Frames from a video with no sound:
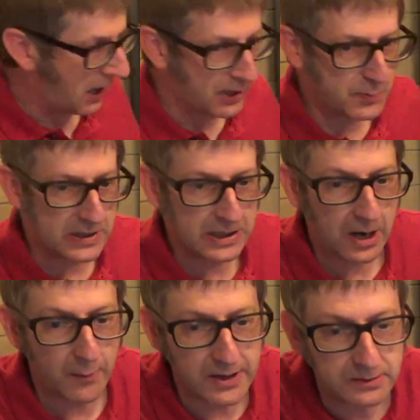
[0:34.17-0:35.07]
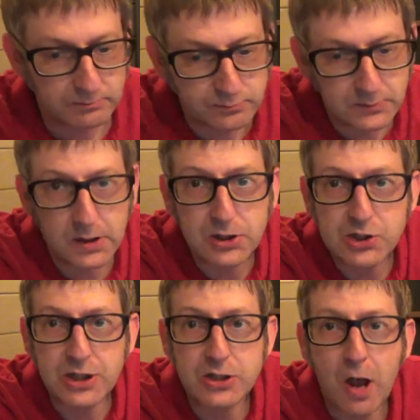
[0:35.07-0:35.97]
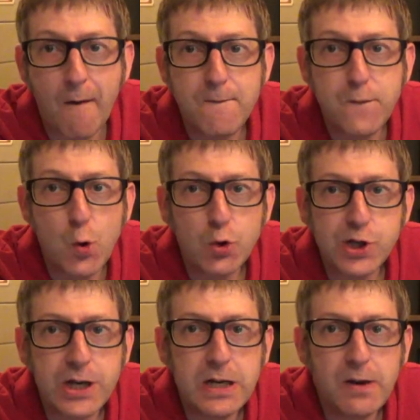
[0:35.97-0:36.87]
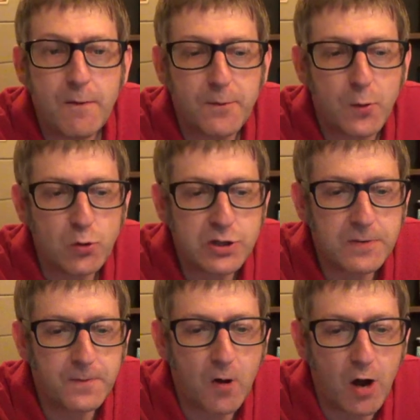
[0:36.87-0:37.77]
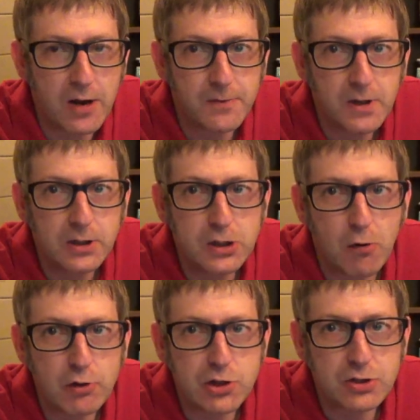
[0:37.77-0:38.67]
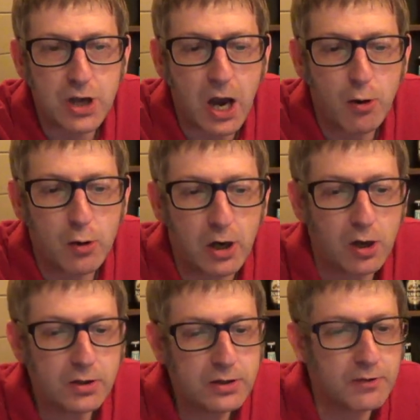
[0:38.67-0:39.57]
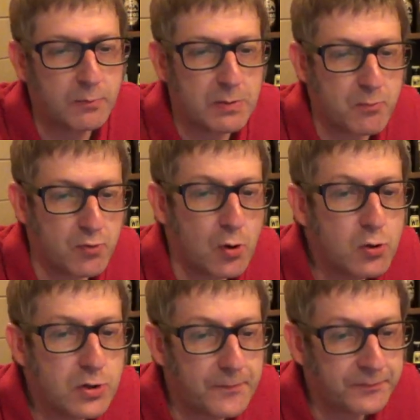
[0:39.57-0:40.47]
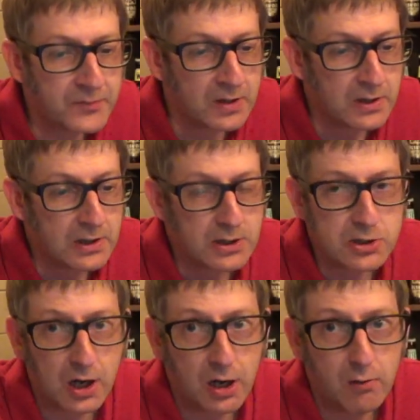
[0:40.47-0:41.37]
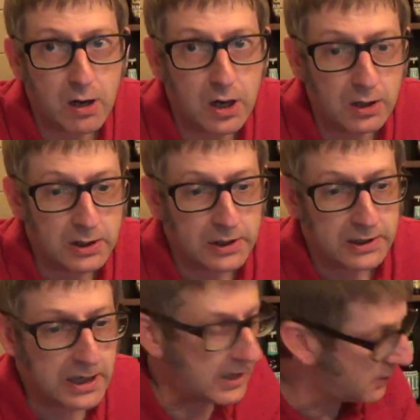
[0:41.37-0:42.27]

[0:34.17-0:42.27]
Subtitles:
has been going since 1445. The origins of Hoegaarden have been brewed. So yeah,